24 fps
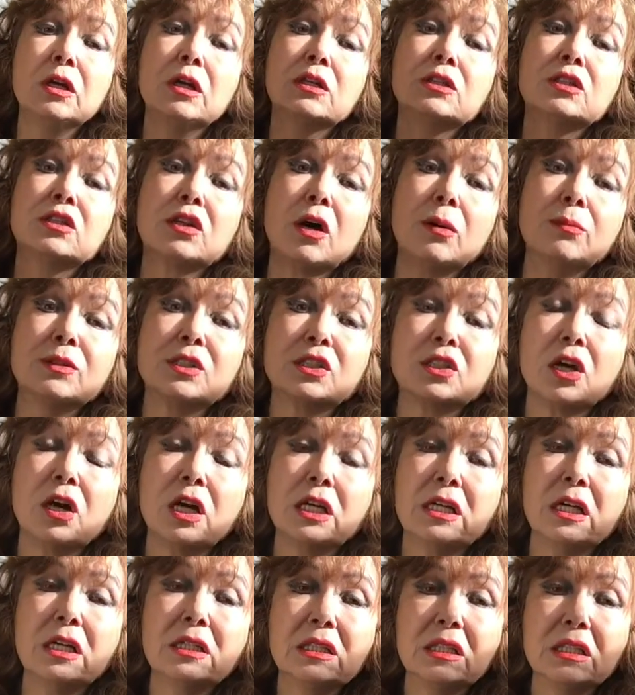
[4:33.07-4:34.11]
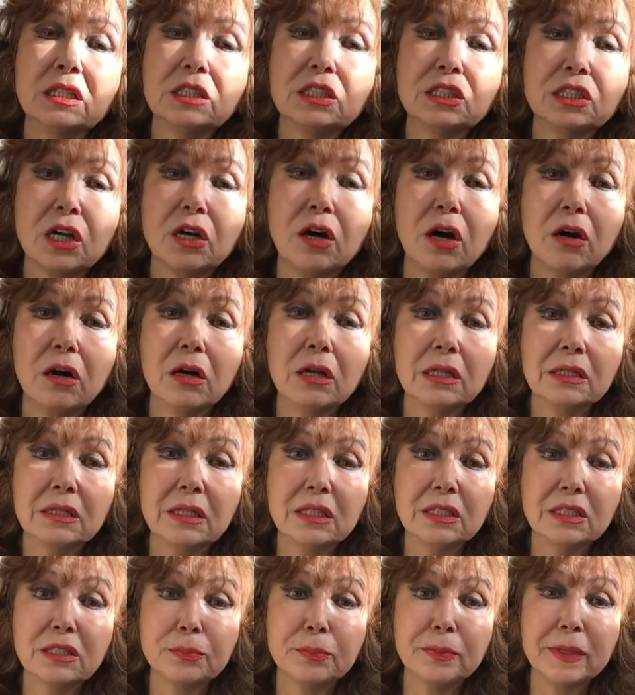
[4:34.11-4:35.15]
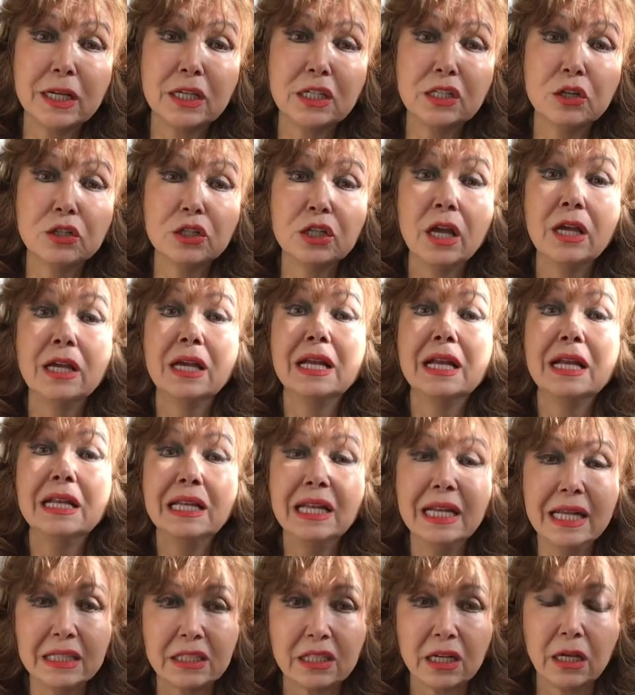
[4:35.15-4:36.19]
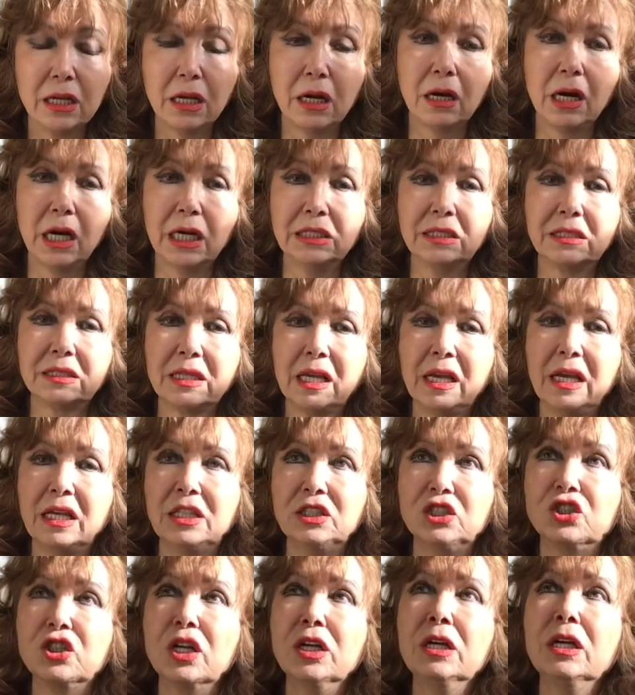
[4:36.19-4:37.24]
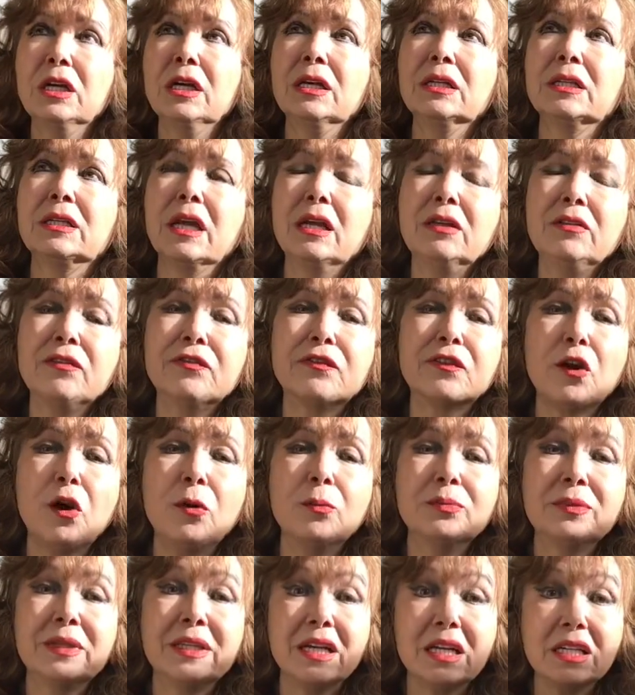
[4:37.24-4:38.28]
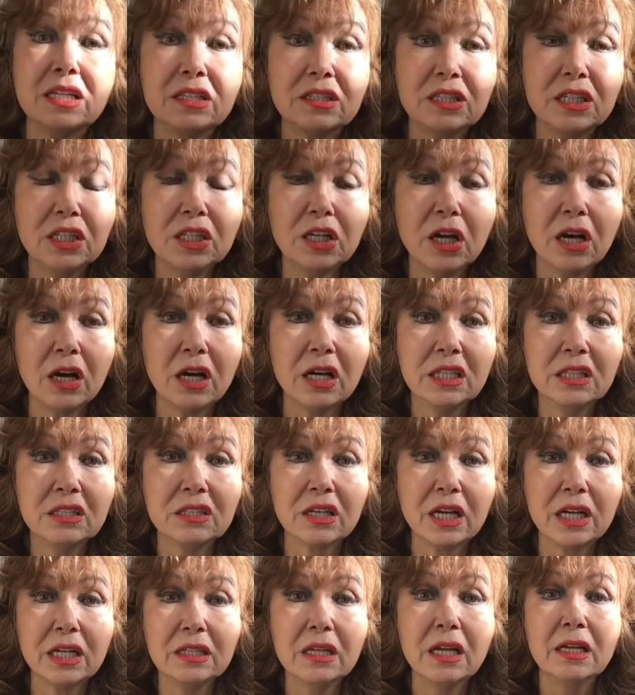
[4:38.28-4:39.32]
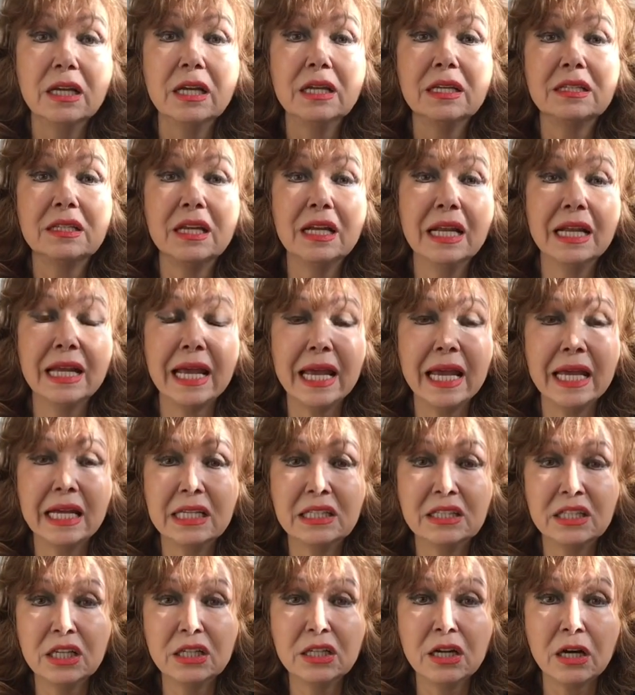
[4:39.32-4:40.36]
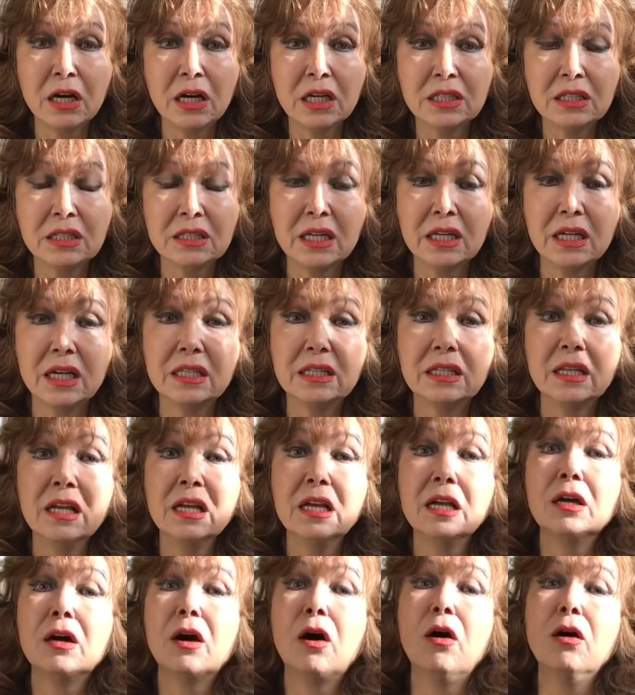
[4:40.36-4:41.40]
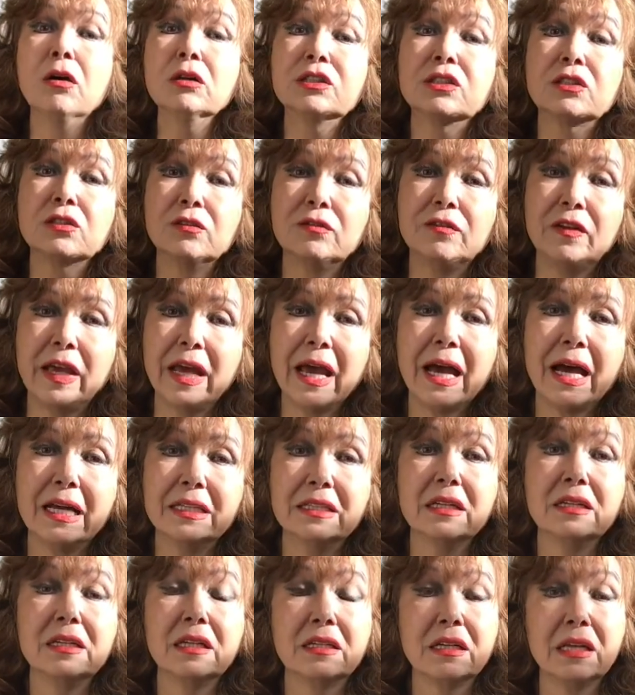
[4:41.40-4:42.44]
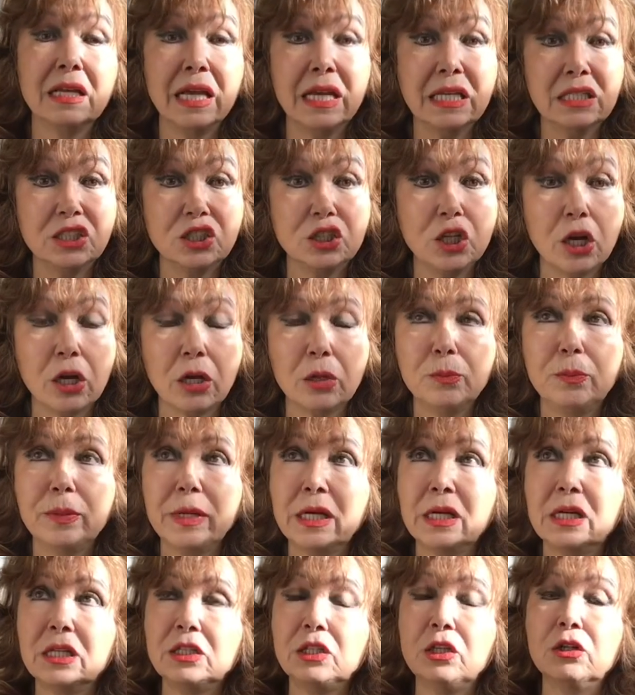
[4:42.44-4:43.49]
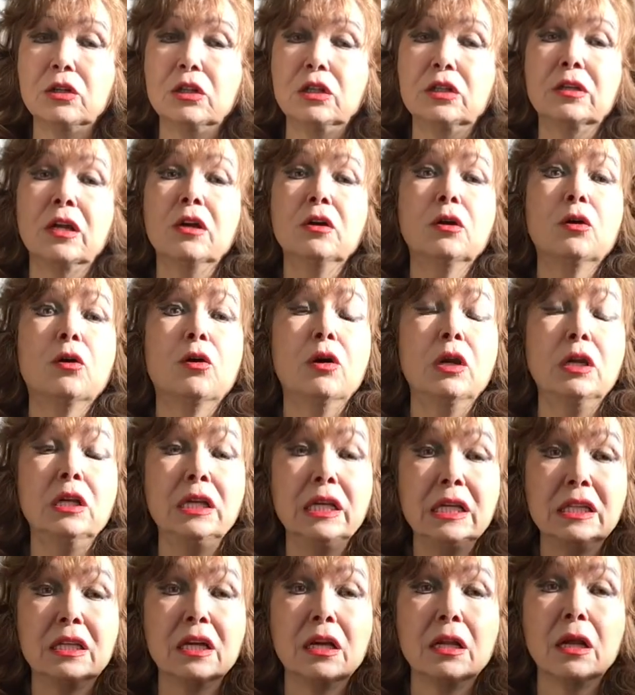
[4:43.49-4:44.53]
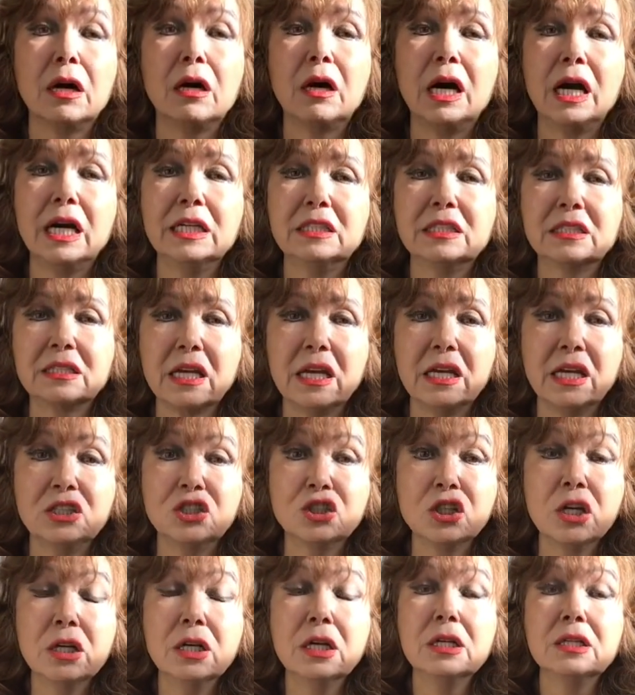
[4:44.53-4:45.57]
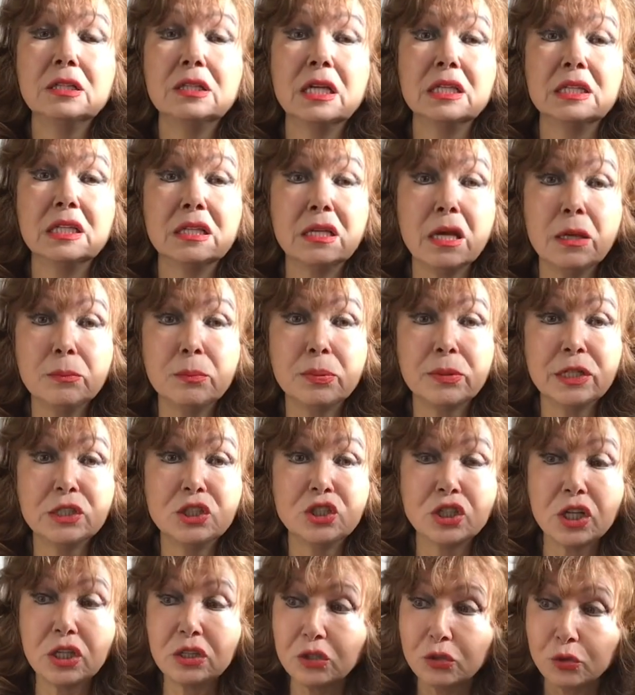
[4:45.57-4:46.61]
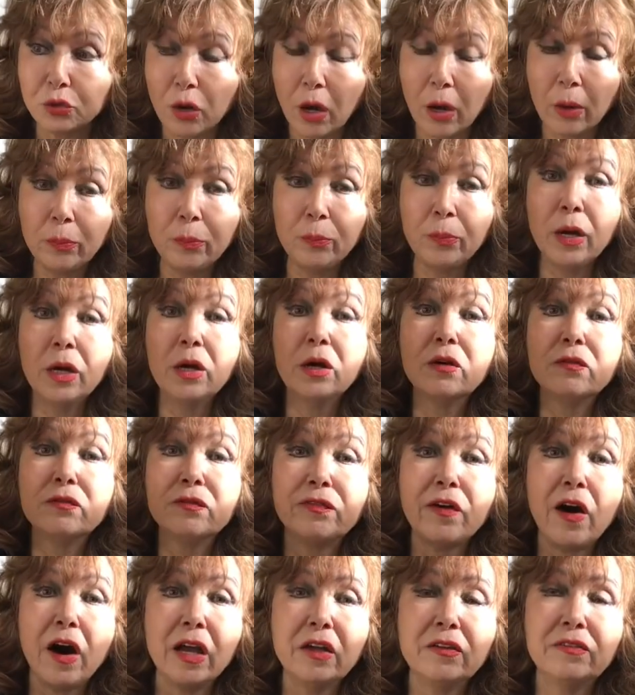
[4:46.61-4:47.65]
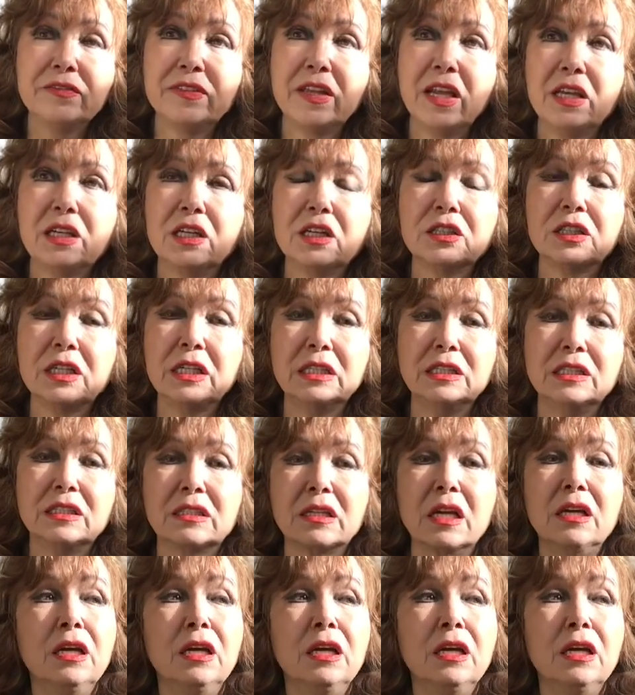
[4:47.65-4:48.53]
Some scientists call this period Little Ice Age. Then from 1300 till 1800, also we had glacial period or Little Ice Age. The temperature dropped 5 degrees.